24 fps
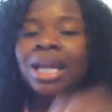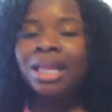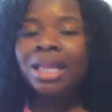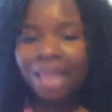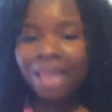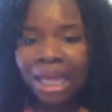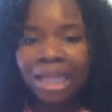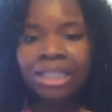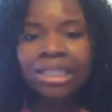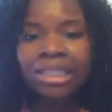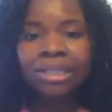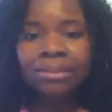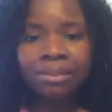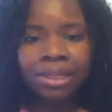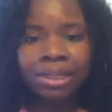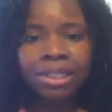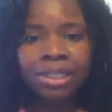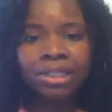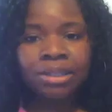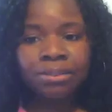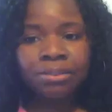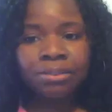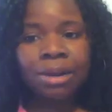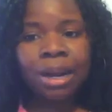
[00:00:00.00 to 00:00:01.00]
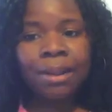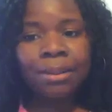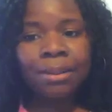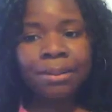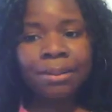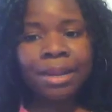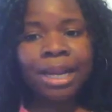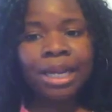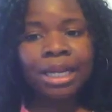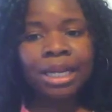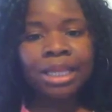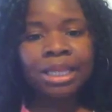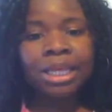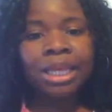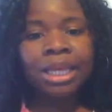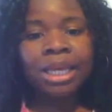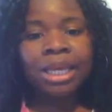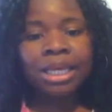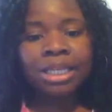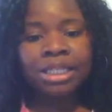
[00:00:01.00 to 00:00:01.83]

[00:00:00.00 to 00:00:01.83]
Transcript: That to me is the problematic thing.